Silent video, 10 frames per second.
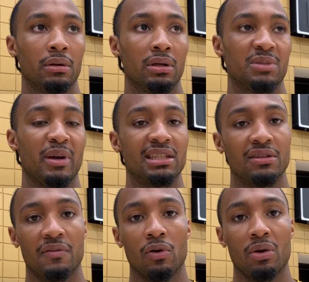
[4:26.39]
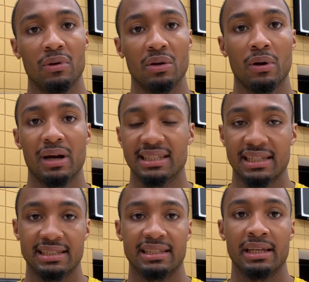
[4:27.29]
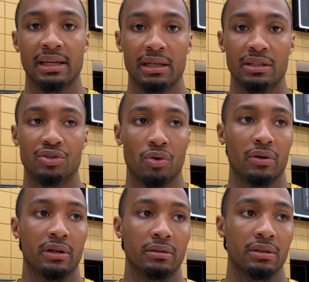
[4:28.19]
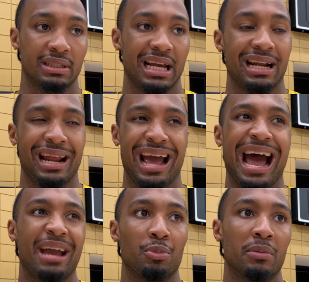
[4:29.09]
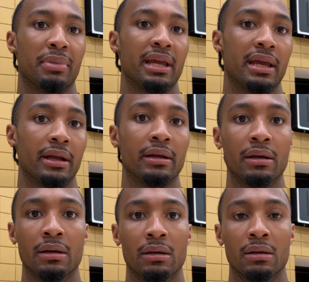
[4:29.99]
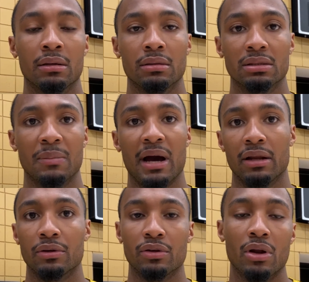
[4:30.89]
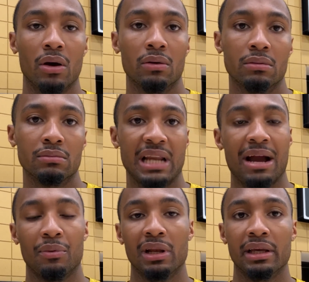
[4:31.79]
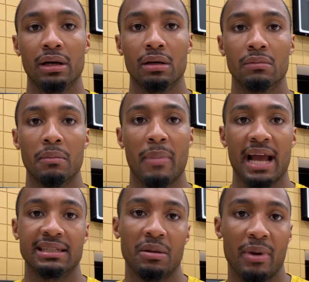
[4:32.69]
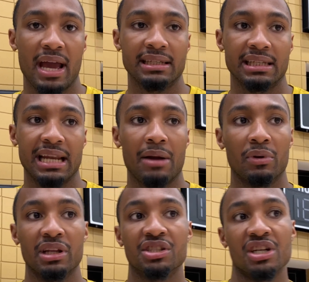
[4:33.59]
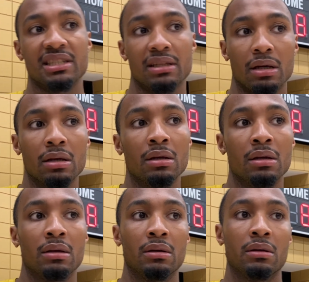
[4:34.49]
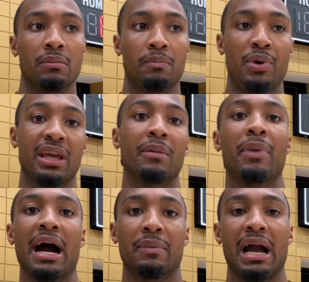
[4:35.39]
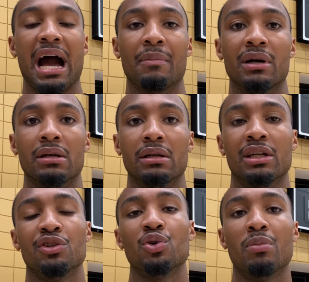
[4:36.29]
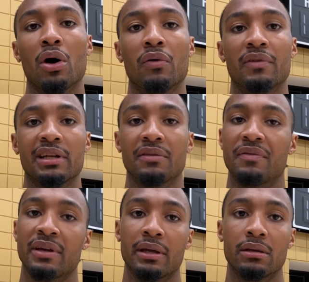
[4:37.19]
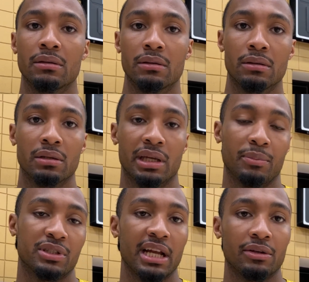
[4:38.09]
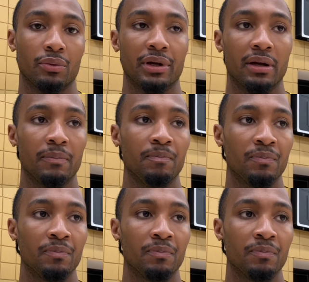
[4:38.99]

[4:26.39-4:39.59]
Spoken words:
He spaces the floor really well at 6'10". And Jordan is kind of that hybrid big. Somebody who, you know, not really a back to the basket, not really just a pick and pop guy, but can do both, can defend, can protect the rim.